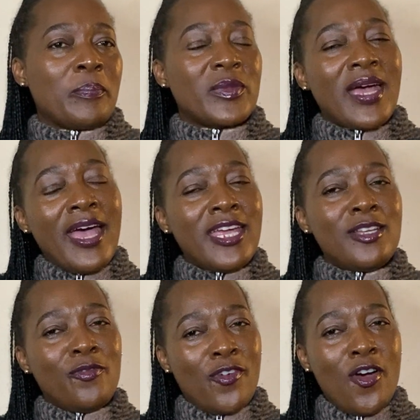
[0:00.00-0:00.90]
are
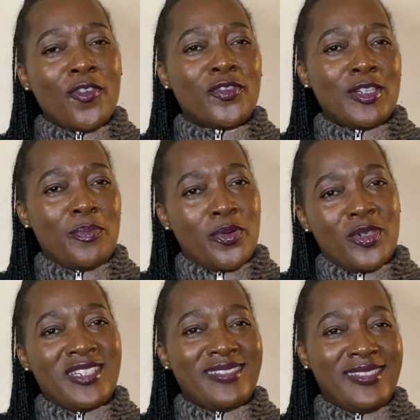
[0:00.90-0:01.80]
involved in
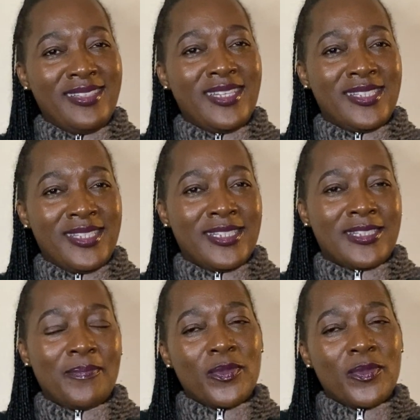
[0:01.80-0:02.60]
protein synthesis